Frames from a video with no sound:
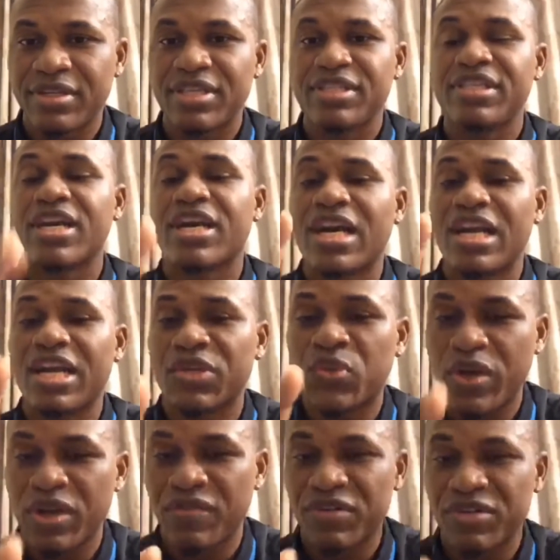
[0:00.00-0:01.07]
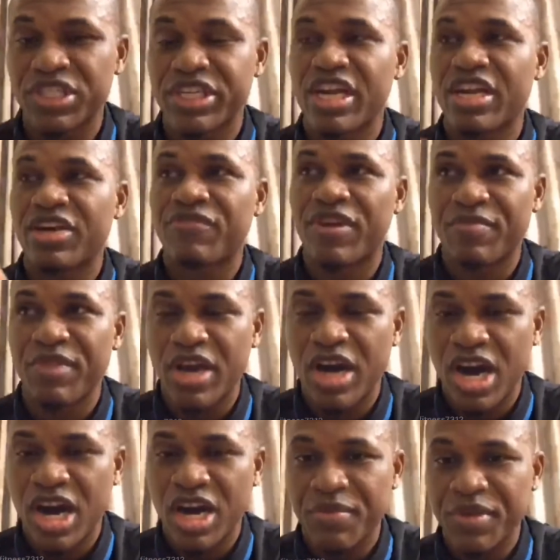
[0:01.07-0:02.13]
You collect twelve hundred dollar from the
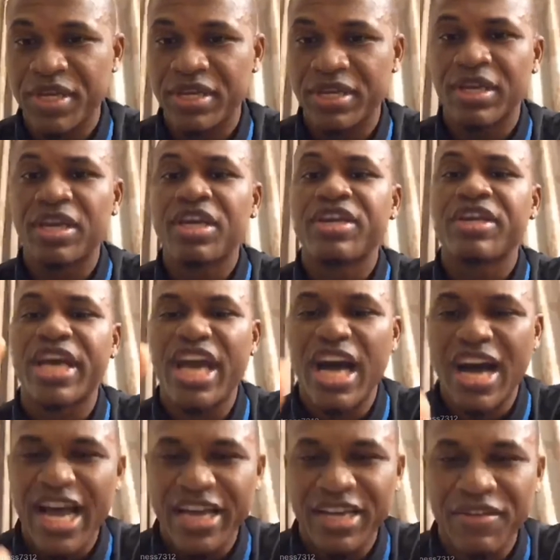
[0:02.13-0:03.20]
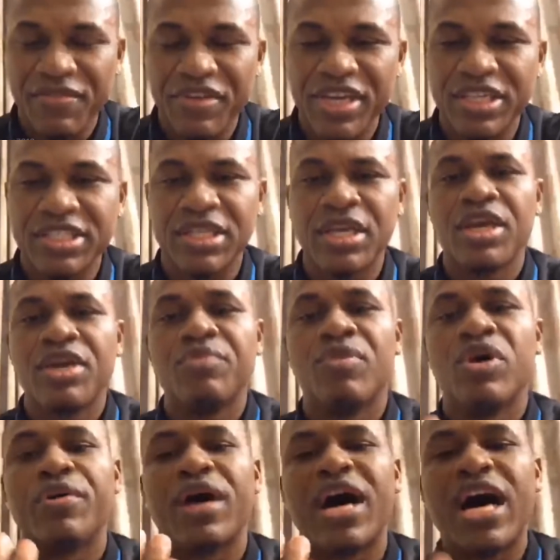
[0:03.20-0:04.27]
army. Yeah, you hide your face.
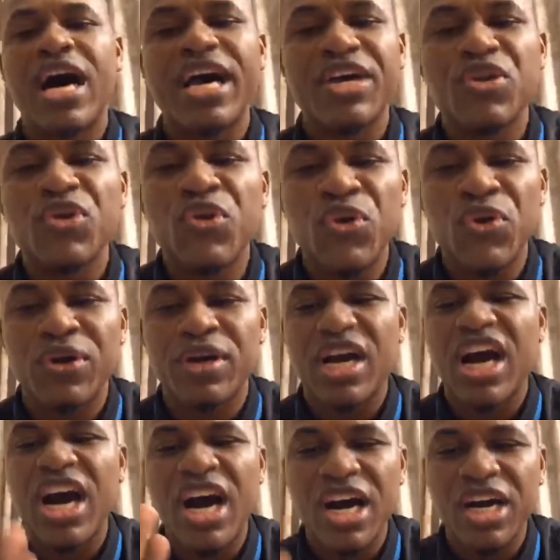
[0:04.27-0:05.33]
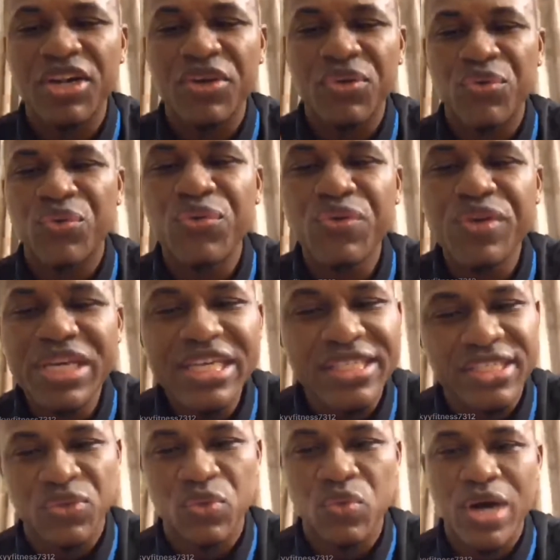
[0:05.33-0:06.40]
But I know all the
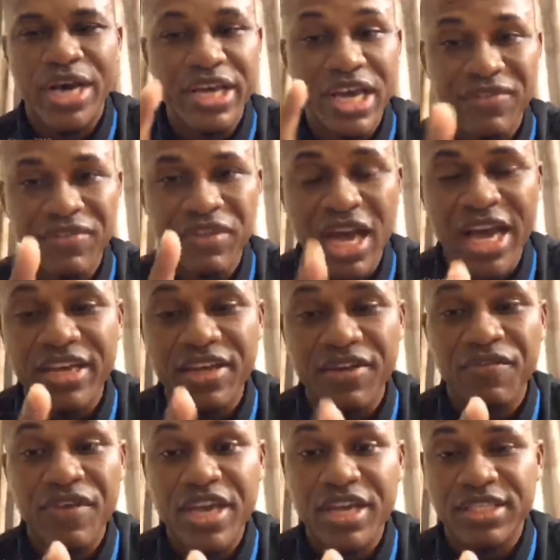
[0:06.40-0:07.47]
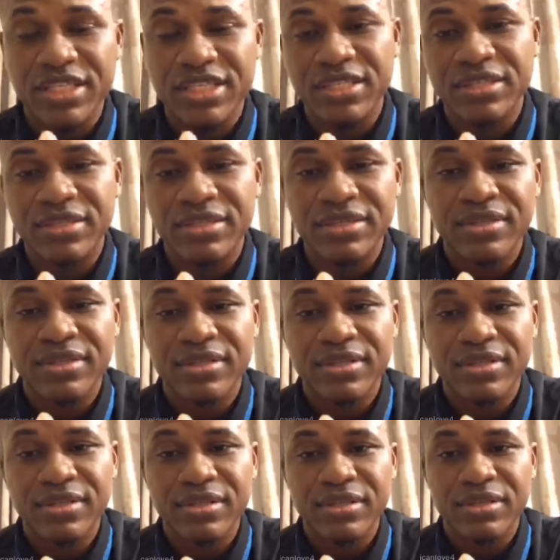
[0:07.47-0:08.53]
reason why you have to hide your face.
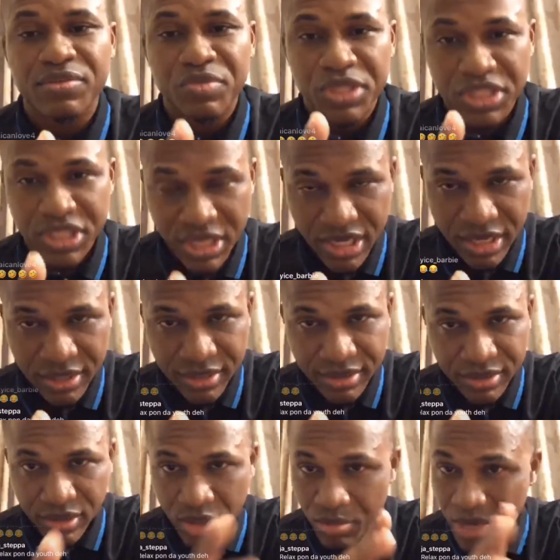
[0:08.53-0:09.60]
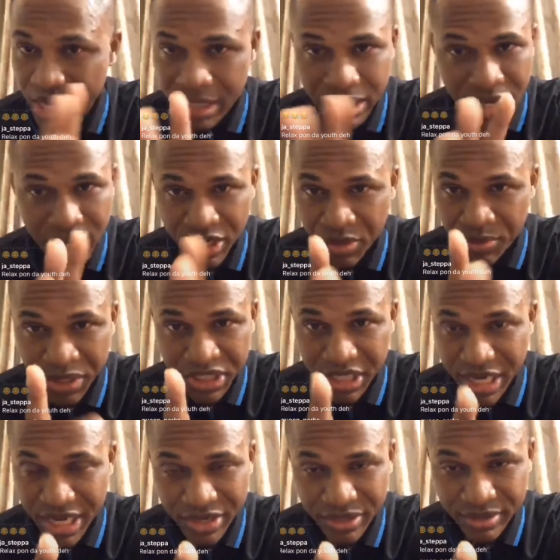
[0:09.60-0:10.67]
Me G, nobody know no picture
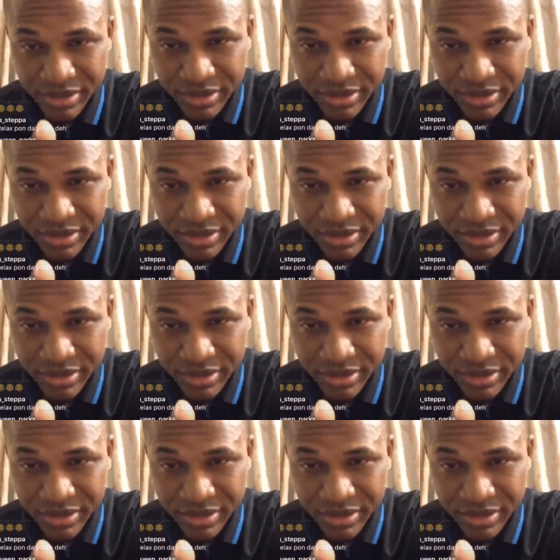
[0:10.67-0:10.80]
of you